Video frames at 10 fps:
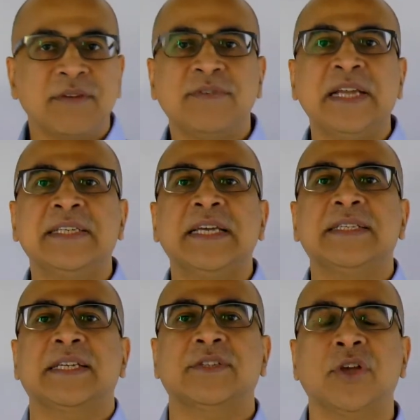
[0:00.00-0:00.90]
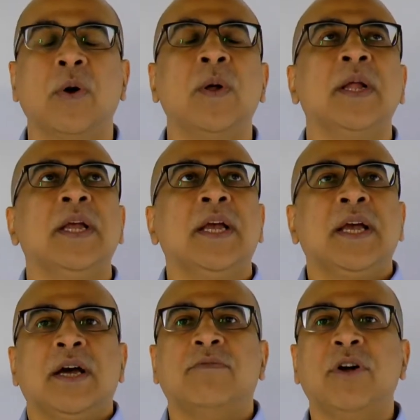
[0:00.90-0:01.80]
Fantastic. So
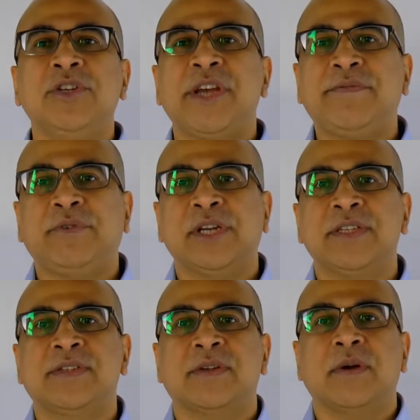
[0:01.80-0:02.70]
Ron Jeffries,